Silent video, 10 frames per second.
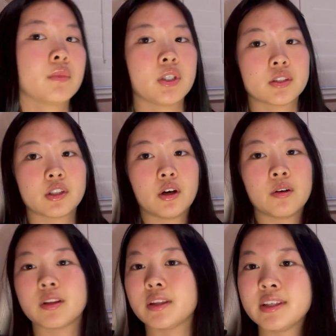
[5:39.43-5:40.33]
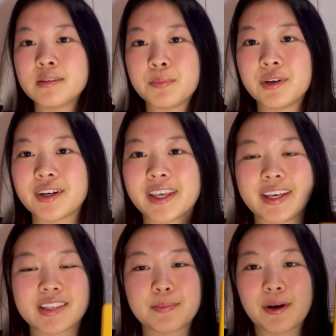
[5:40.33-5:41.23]
So this book
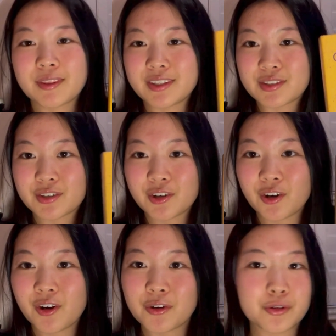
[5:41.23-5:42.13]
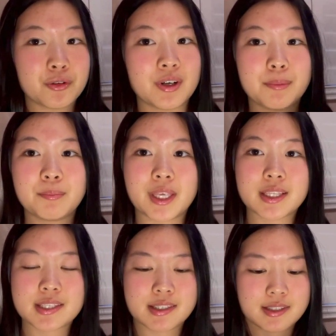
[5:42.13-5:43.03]
is about this girl who
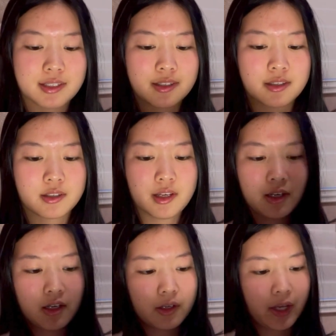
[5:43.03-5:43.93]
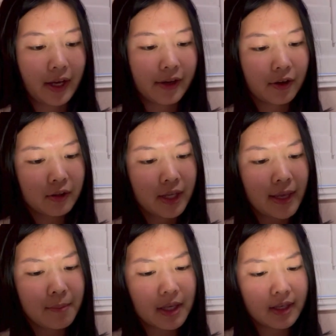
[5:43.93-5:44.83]
meets, okay, her
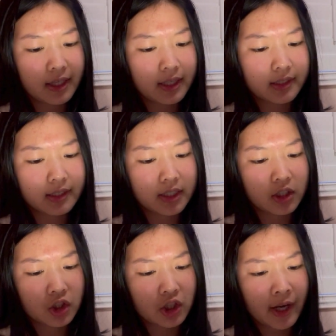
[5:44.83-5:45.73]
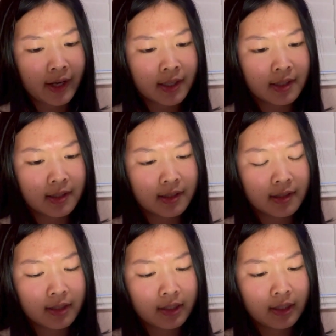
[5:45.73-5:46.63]
name is Jess.
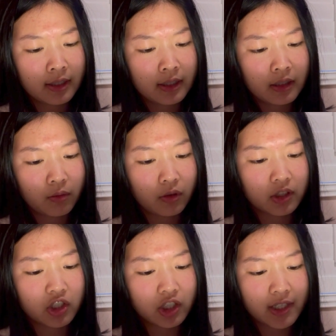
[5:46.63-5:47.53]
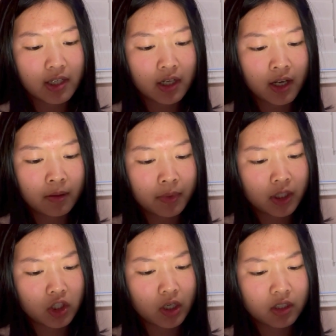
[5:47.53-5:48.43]
Well, it's Jessica,
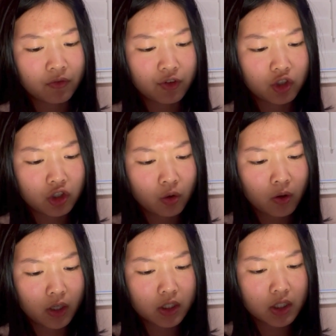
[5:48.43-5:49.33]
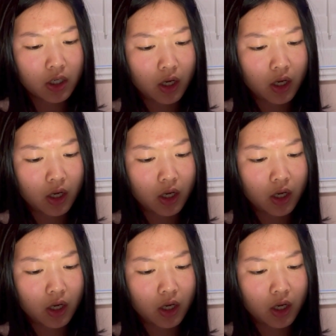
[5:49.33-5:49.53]
but Jess for short.